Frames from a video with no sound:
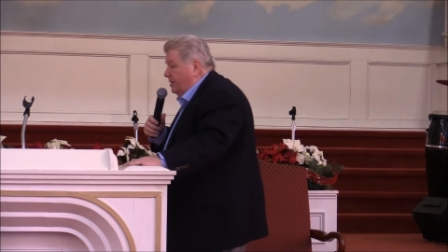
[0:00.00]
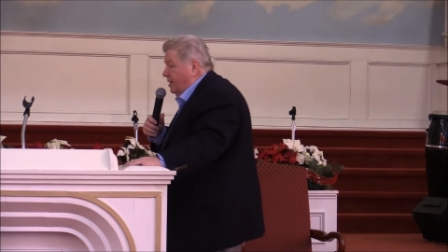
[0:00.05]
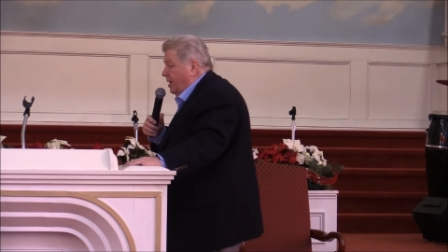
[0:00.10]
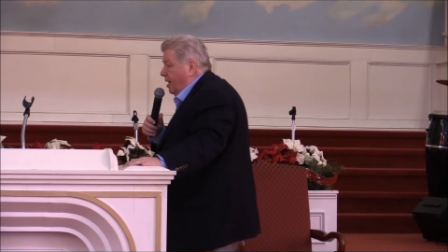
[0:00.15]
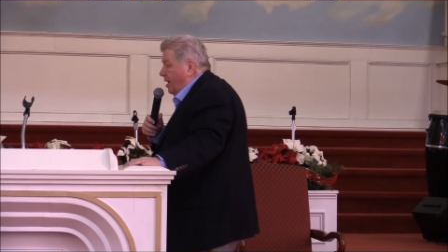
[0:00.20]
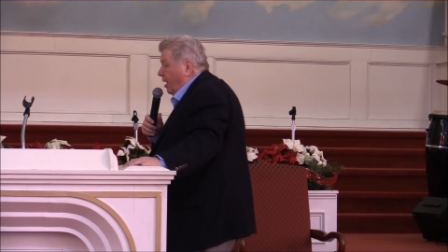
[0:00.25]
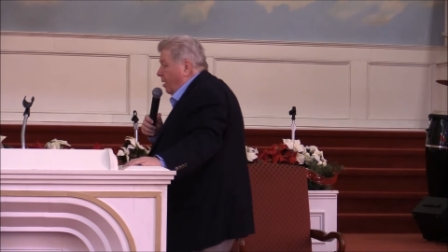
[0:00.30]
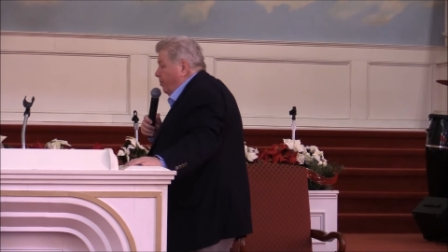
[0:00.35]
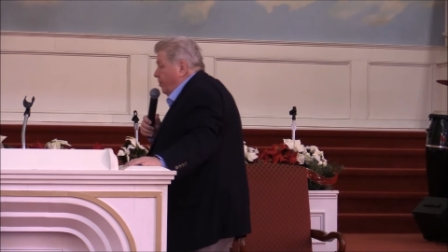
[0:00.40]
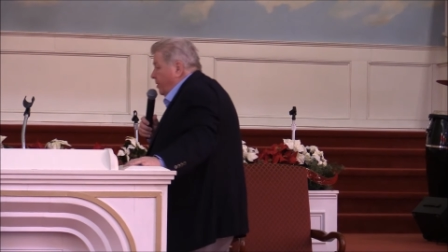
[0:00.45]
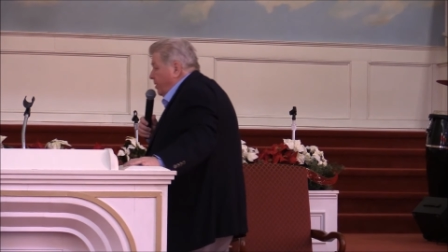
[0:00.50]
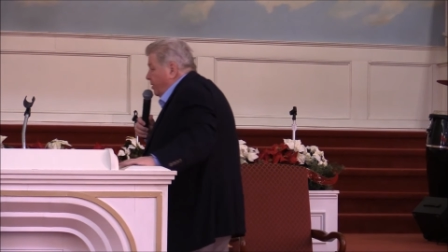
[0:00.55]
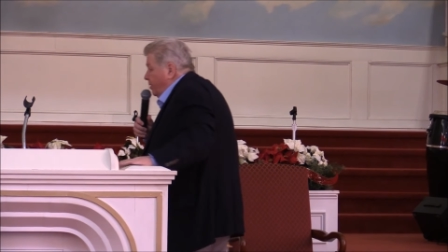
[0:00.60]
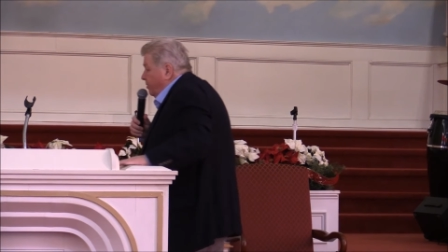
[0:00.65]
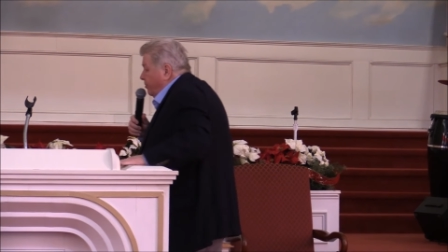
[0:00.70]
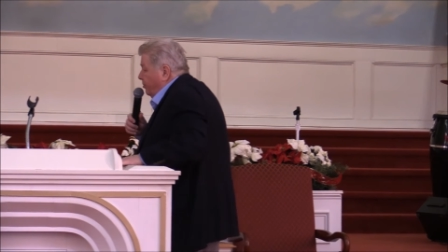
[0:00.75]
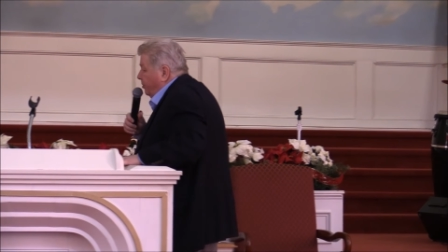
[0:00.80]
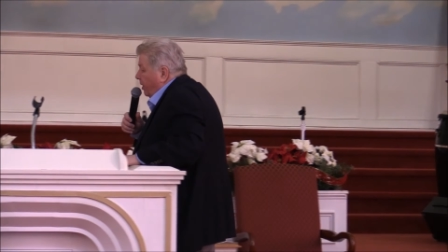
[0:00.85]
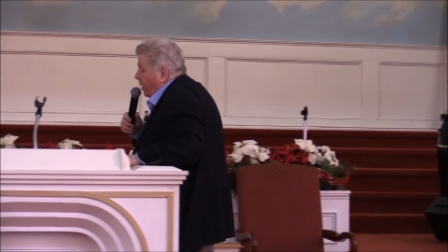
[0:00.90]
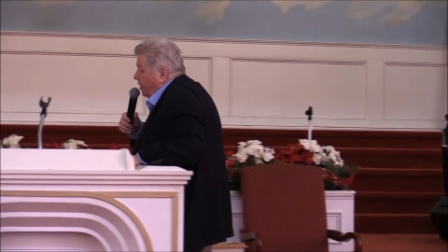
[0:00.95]
to come in
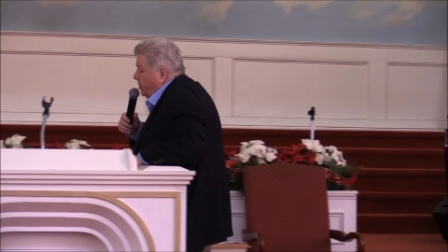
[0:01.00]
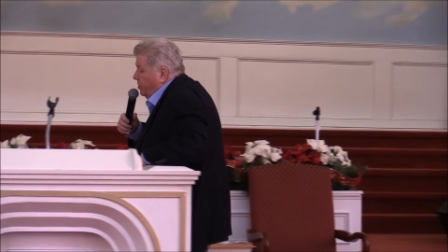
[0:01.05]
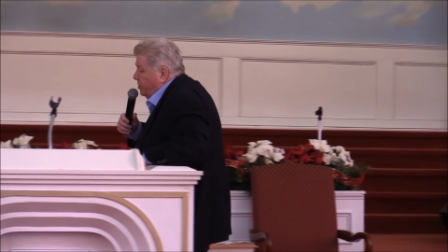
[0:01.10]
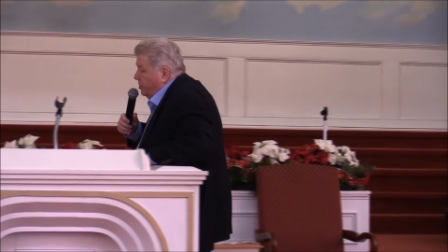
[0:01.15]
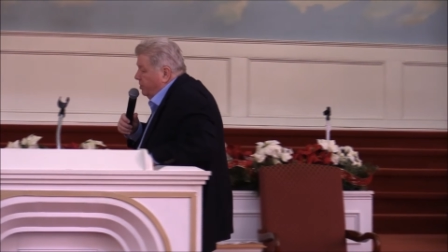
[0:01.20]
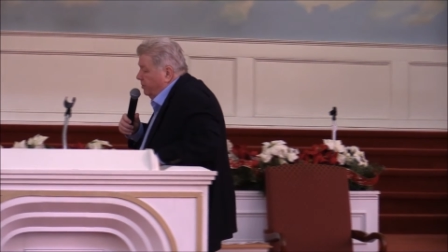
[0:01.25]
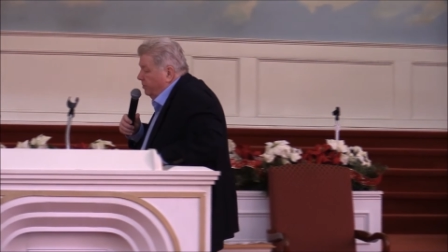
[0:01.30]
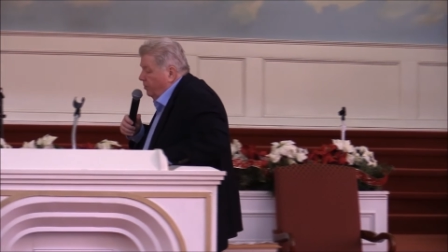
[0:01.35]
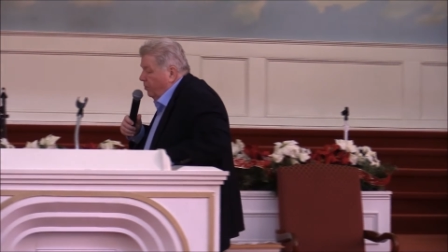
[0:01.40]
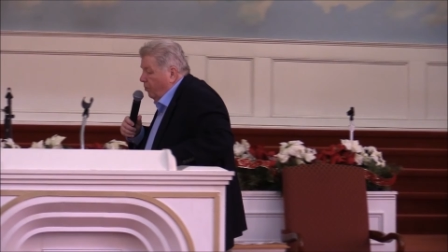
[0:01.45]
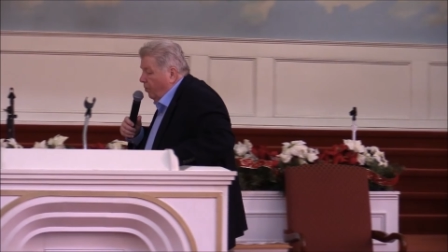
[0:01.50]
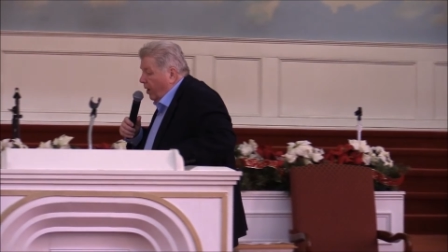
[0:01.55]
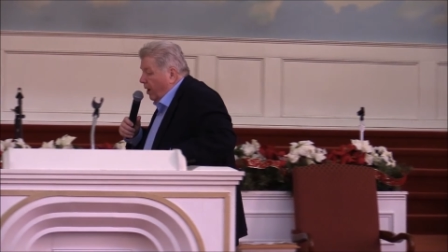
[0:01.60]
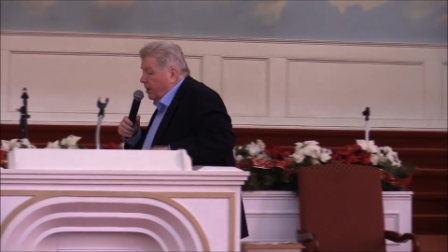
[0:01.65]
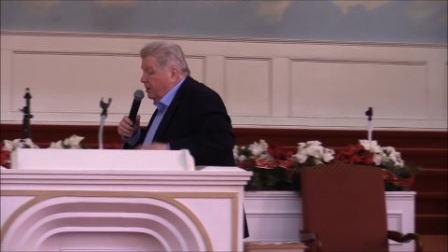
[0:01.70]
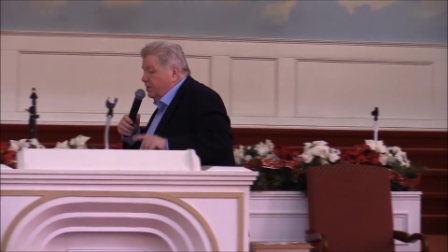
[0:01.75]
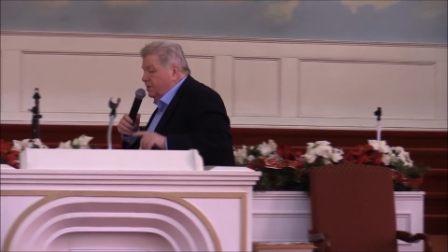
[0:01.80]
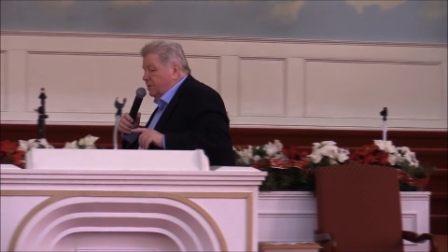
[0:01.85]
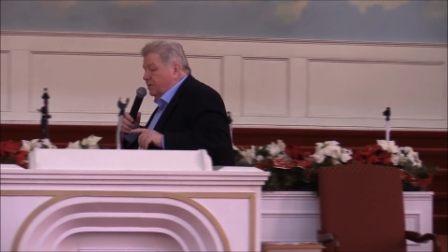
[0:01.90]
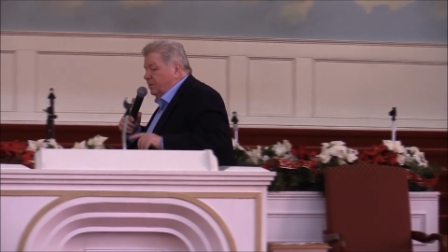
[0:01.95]
the flesh
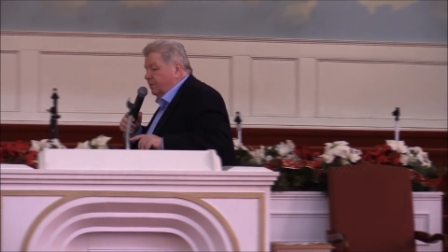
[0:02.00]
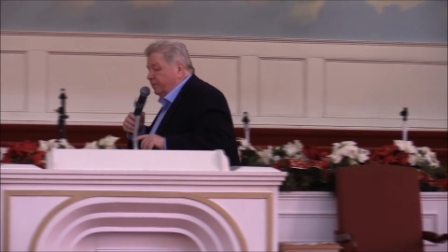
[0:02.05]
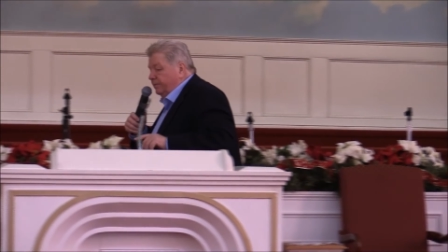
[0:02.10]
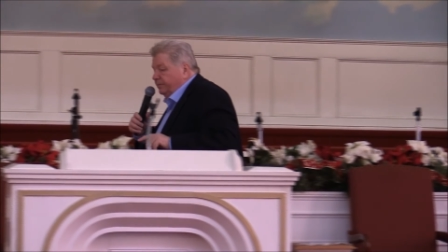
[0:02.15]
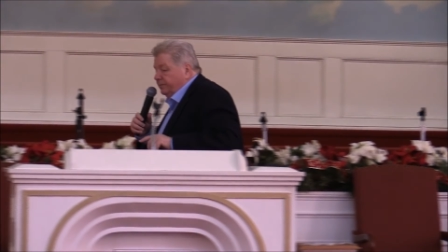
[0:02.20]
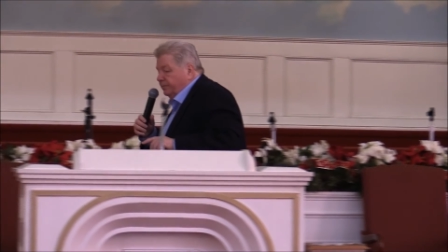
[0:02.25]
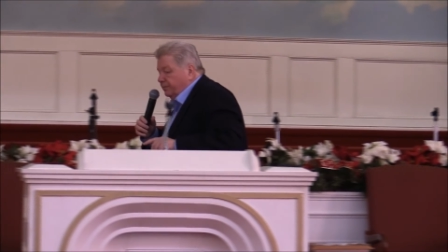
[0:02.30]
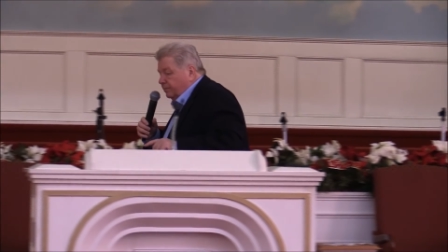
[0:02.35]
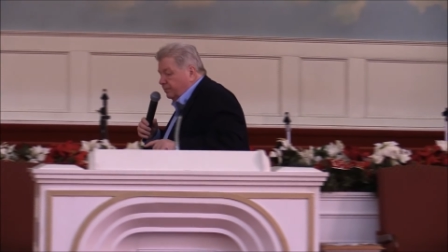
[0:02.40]
was